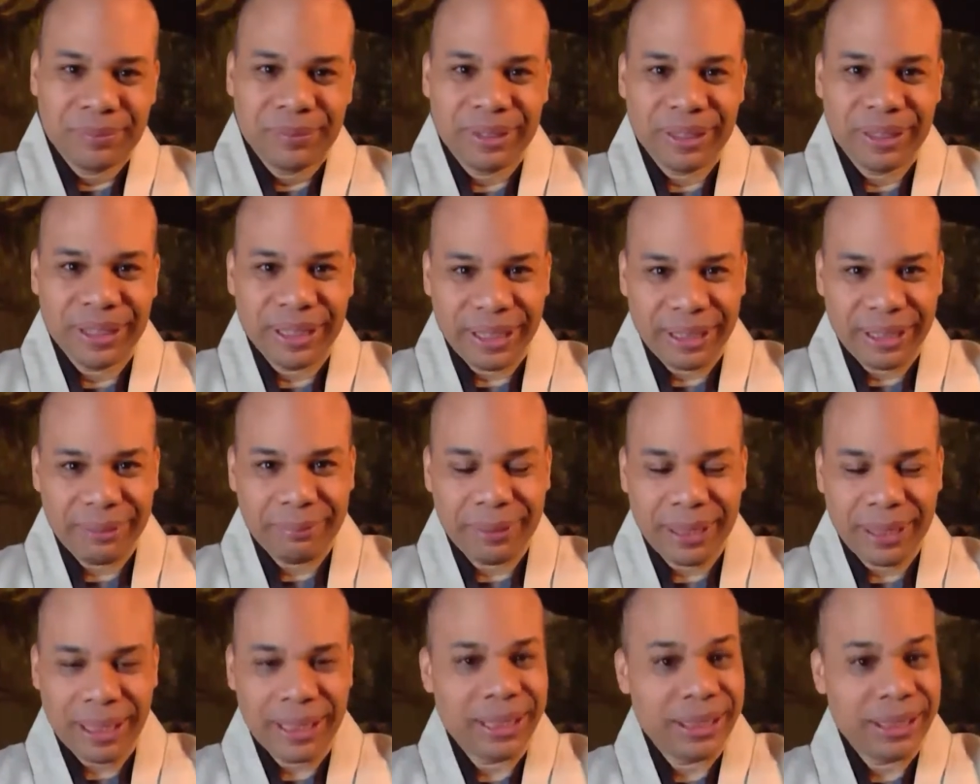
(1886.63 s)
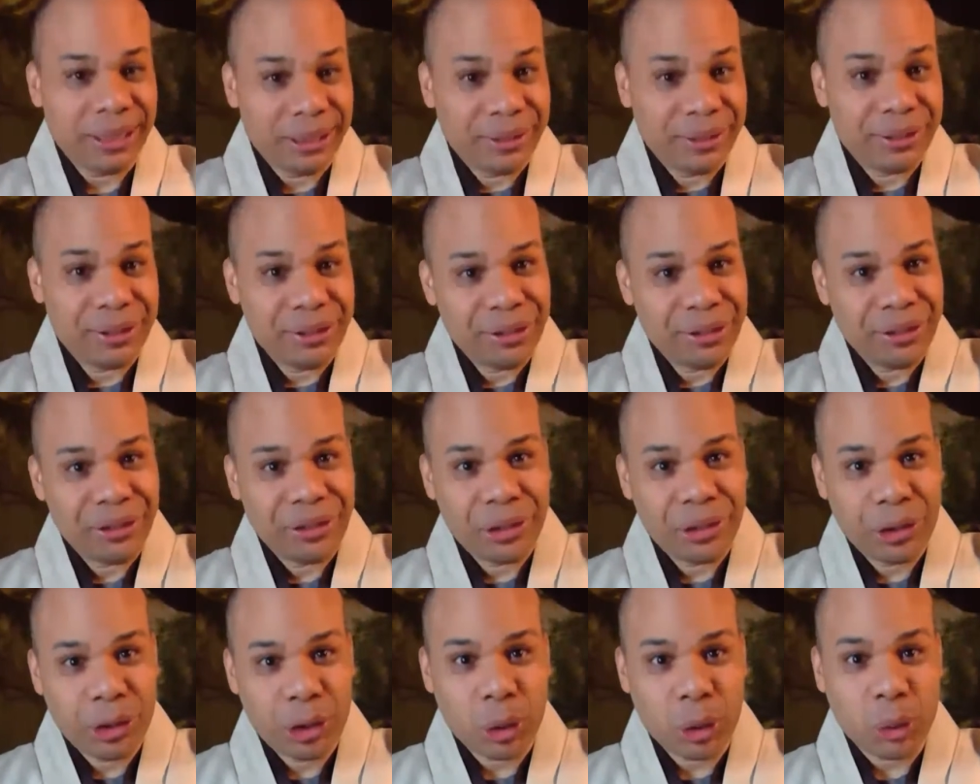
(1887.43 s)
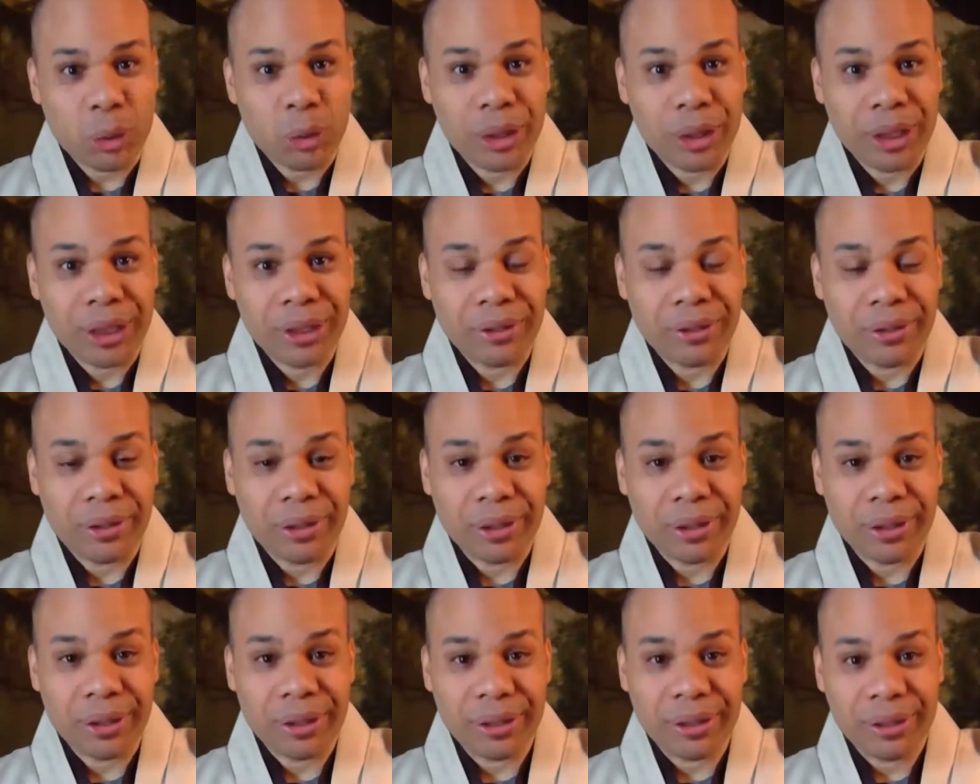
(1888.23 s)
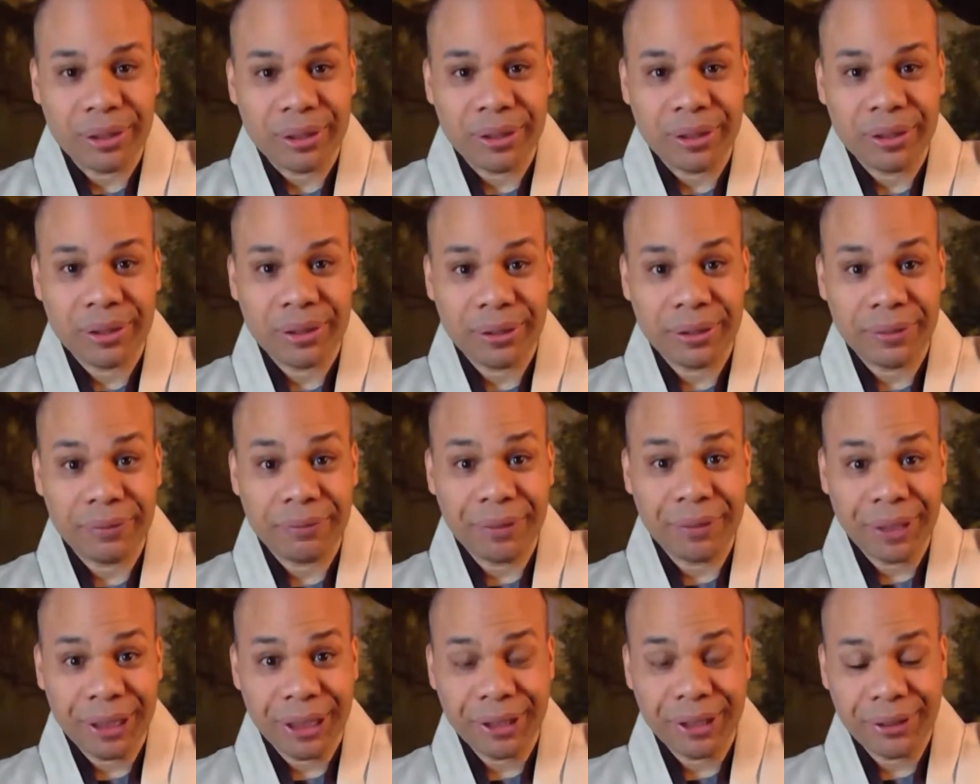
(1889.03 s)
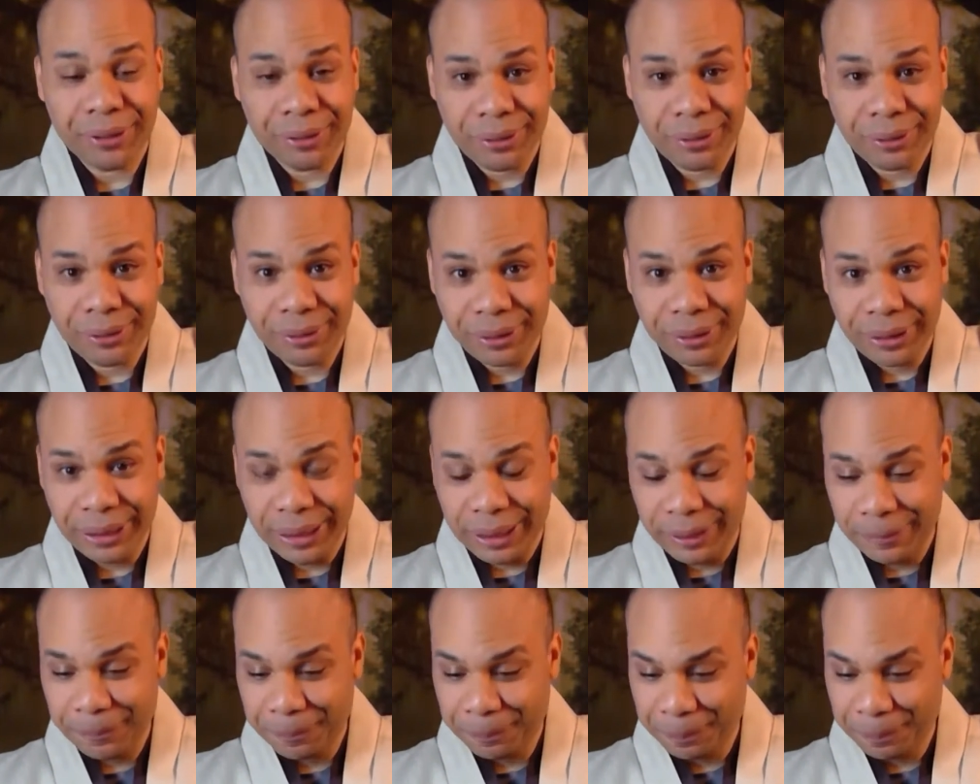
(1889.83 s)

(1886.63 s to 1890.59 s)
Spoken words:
and I'm glad it's showing on the video too. Yeah.